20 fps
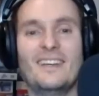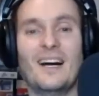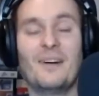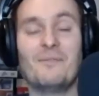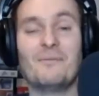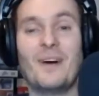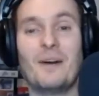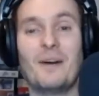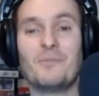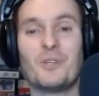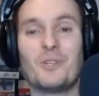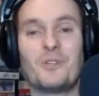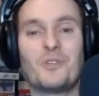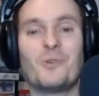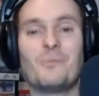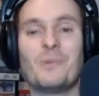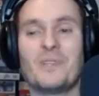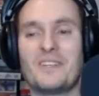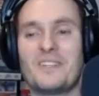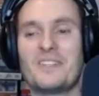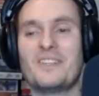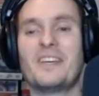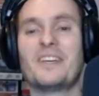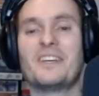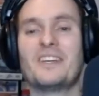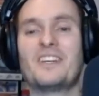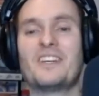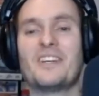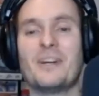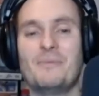I'm not sure, but there's
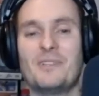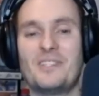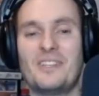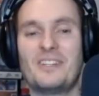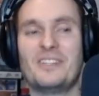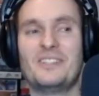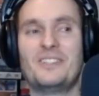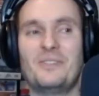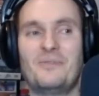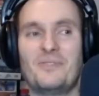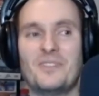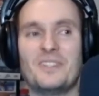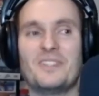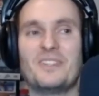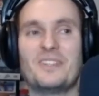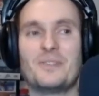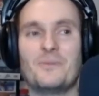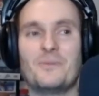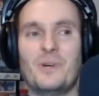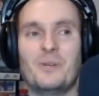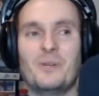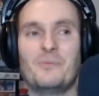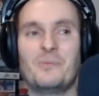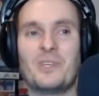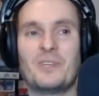like a grammatical difference as well,